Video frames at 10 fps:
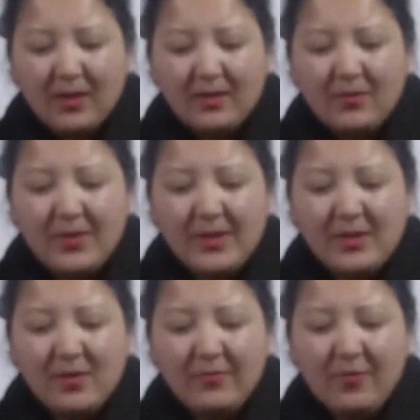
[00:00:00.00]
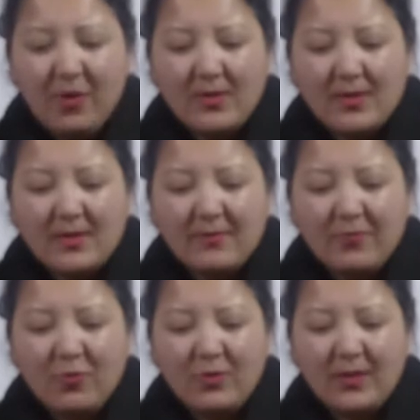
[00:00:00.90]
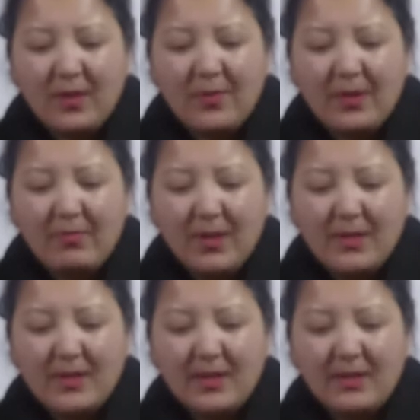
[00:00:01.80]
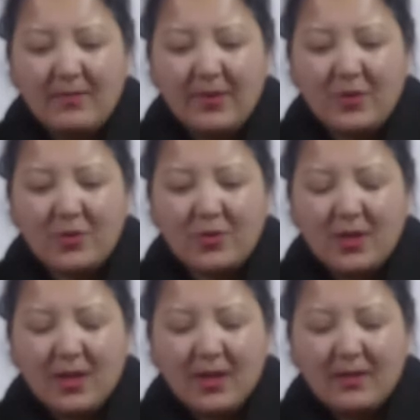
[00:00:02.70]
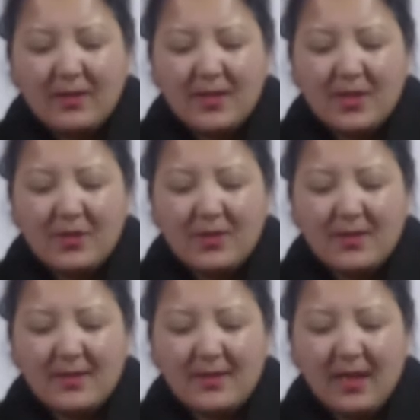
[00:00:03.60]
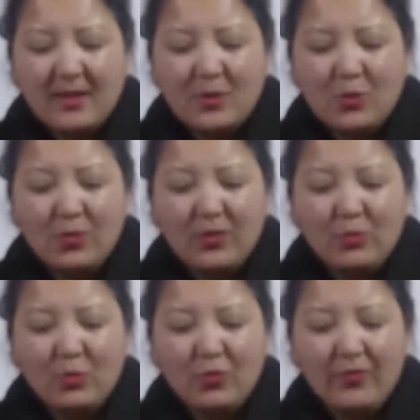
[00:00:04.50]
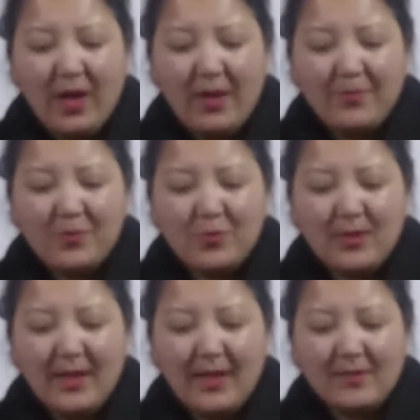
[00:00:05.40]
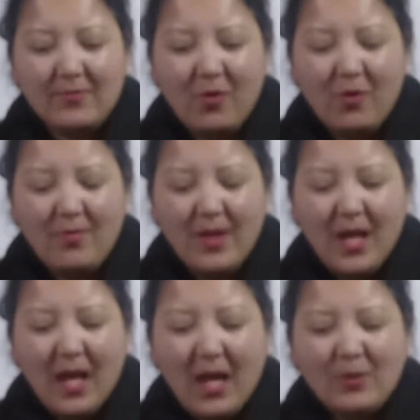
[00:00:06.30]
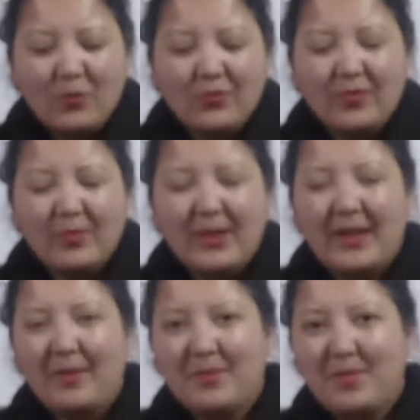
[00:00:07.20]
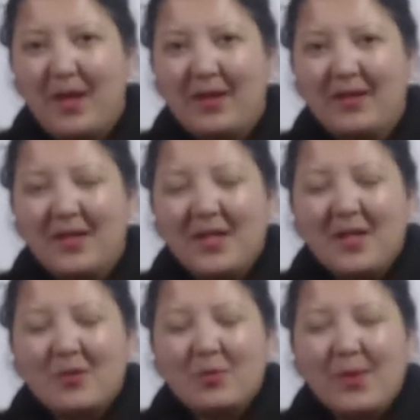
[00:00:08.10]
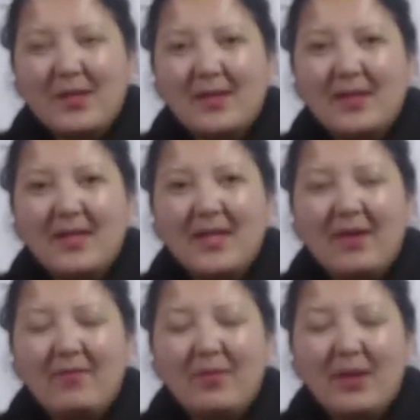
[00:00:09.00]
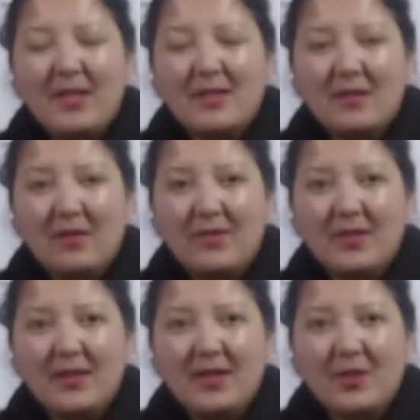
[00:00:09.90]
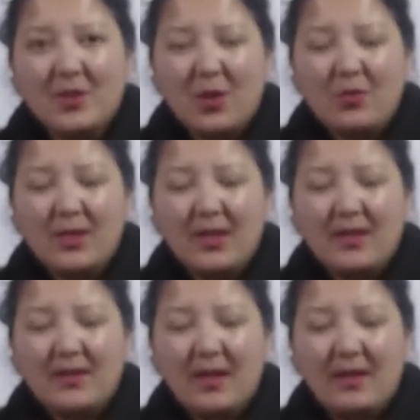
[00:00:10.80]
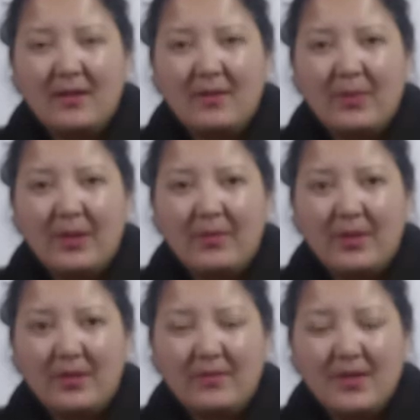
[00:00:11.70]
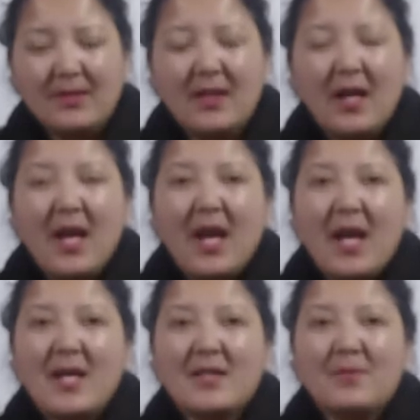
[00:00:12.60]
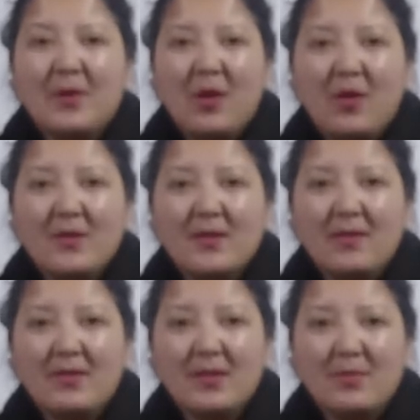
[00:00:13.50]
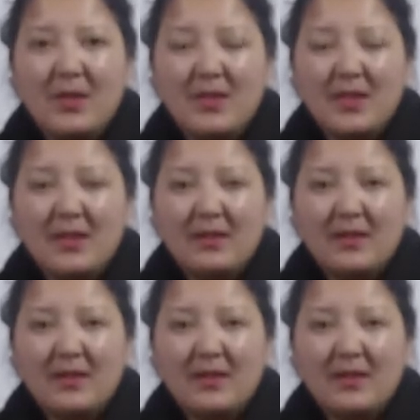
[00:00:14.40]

The reason, of course, is the forthcoming meeting in which the teachers decide who will move up to the next form and who will be kept back. So basically, everybody is nervous and they're shouting and they become nervous. Is because there is a meeting.